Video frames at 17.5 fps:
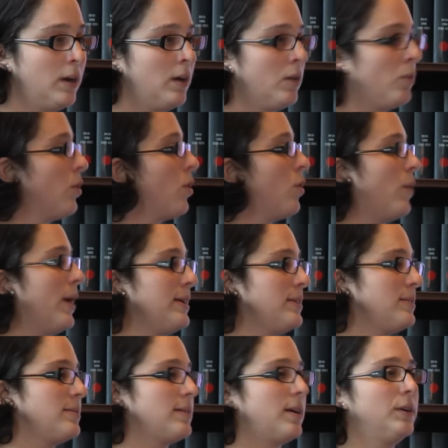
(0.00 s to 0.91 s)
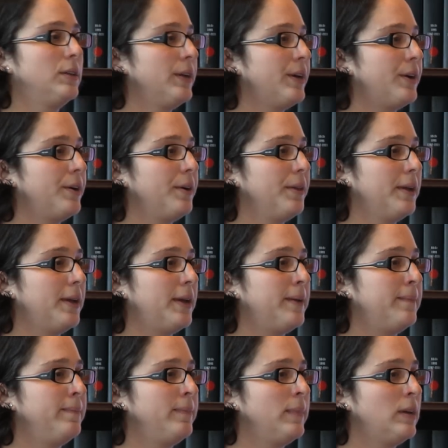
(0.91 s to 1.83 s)
Requests are
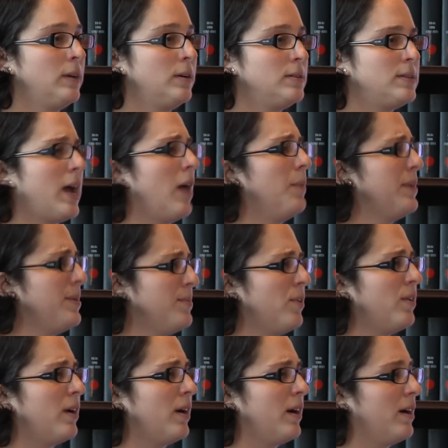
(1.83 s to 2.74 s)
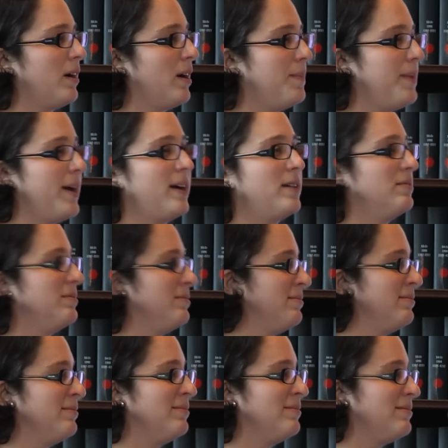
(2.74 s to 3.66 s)
literally, tell me more about
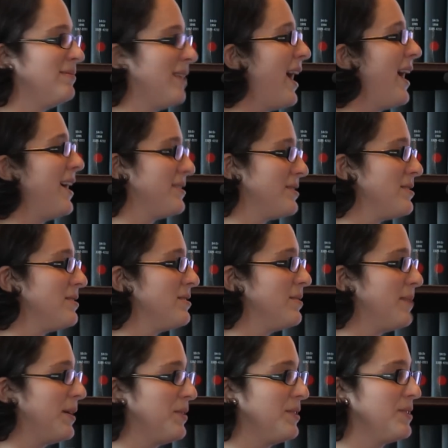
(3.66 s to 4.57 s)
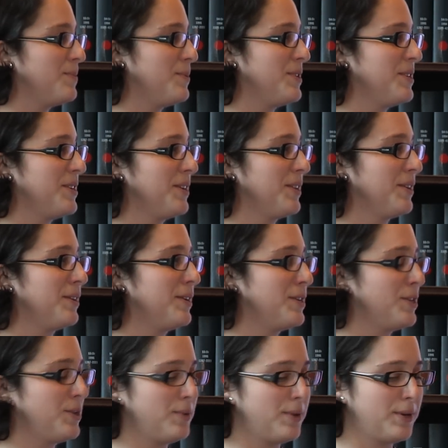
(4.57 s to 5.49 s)
X, about this particular
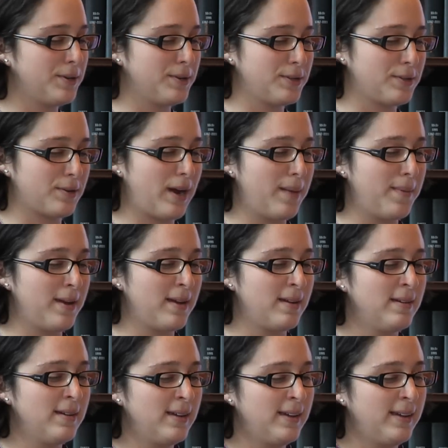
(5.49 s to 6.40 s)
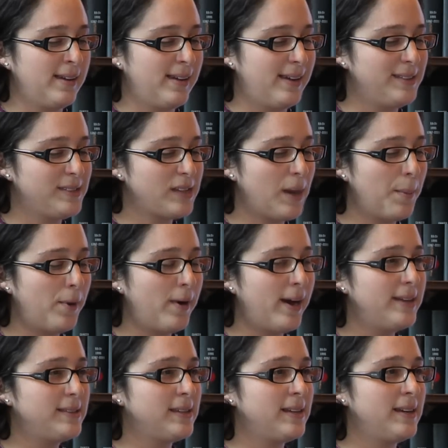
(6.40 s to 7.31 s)
issue that you're describing. And
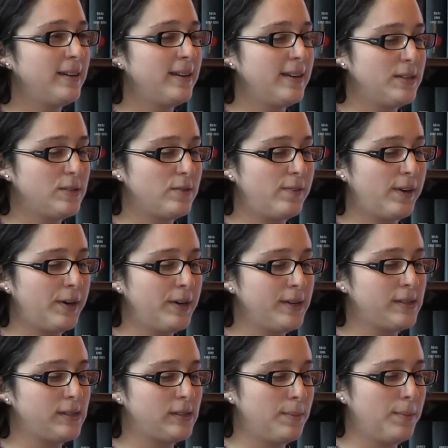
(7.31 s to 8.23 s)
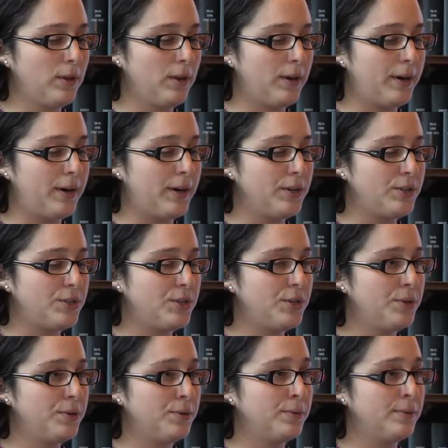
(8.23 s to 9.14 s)
summarizing is very similar
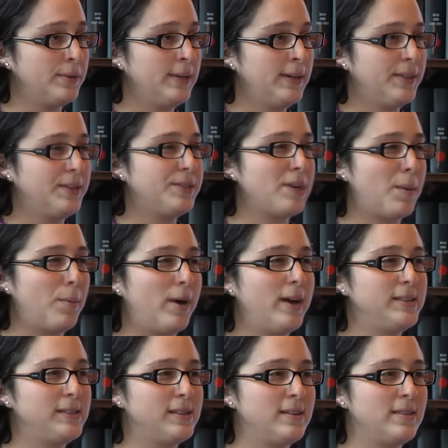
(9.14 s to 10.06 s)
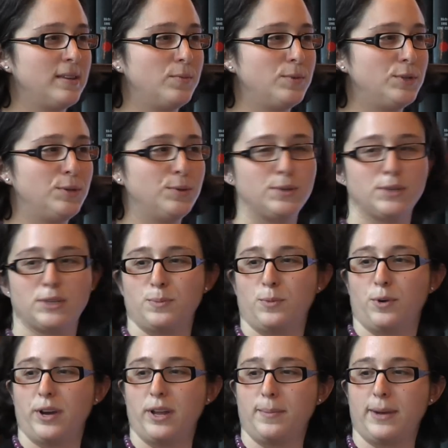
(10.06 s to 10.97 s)
to the summarizing that was used this
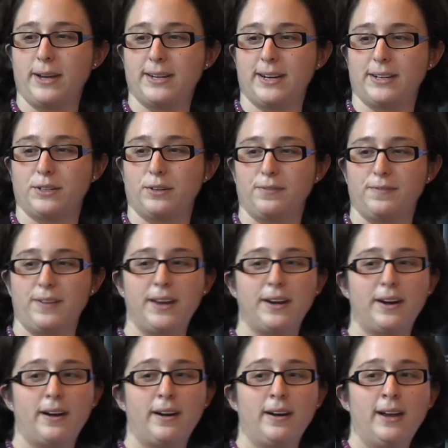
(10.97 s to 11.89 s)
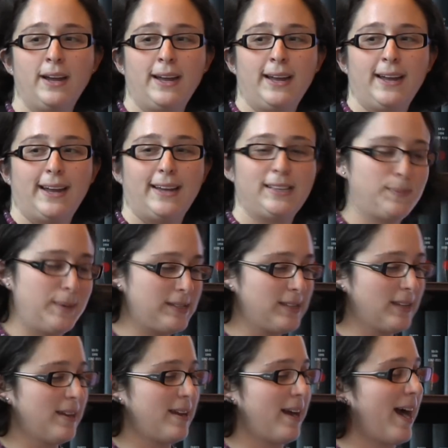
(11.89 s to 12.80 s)
morning by Dr. Fader. It's
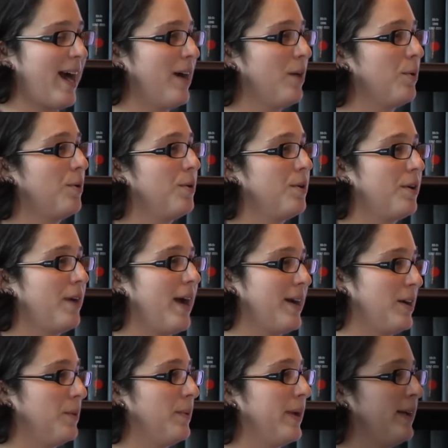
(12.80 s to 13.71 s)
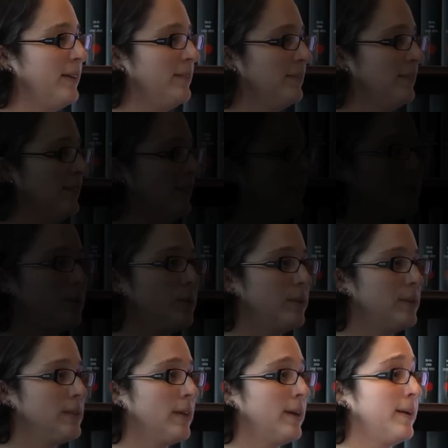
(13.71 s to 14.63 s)
basically higher order echoing. So
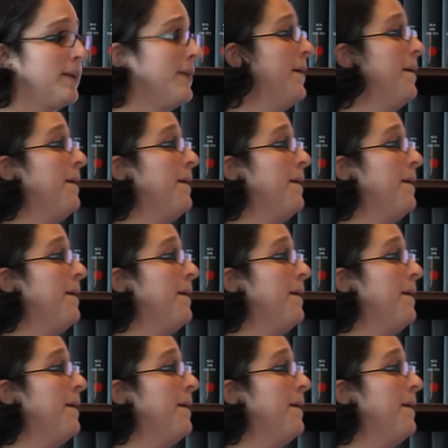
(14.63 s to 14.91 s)
it's like,